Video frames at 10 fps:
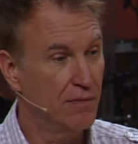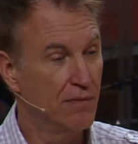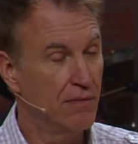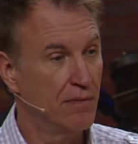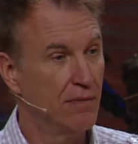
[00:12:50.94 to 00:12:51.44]

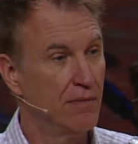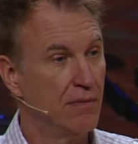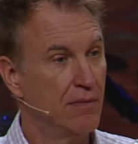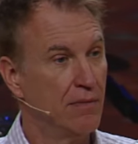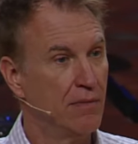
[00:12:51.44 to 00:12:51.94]

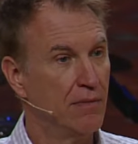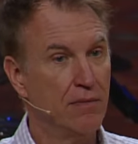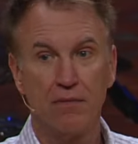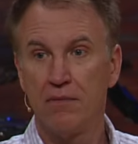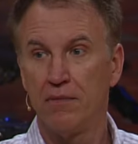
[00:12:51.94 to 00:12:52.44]

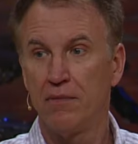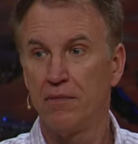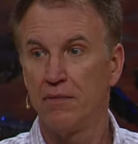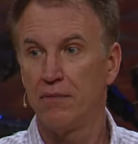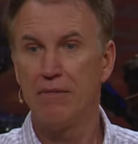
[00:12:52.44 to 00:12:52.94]

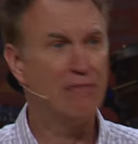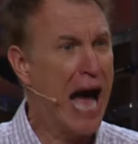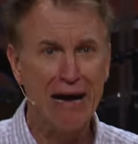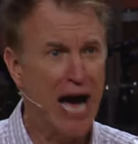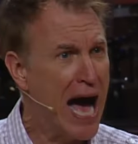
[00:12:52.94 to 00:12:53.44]

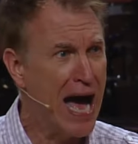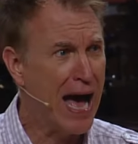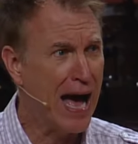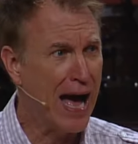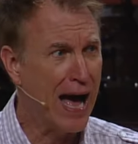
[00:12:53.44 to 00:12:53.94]

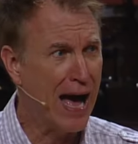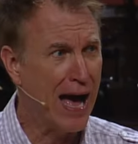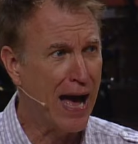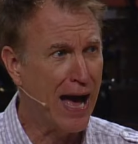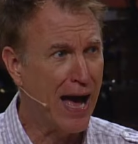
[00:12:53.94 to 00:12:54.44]

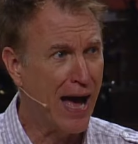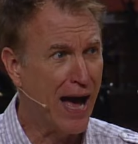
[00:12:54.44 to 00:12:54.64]
[no speech]